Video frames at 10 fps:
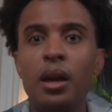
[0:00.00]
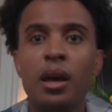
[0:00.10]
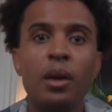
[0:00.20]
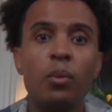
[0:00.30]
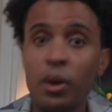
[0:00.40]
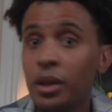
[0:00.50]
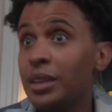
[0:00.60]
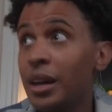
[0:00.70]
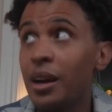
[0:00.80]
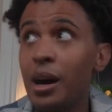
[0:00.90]
And where does
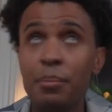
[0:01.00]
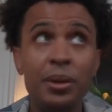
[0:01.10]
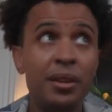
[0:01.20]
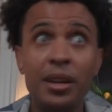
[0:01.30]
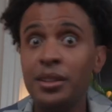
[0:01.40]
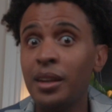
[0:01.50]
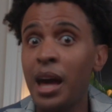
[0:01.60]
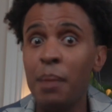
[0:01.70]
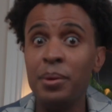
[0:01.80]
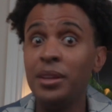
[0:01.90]
that computation
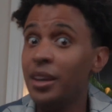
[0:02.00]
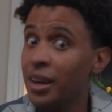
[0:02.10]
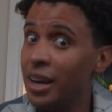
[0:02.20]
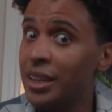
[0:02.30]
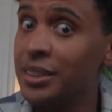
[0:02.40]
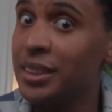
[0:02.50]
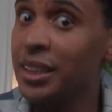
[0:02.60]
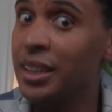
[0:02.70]
happen, you ask?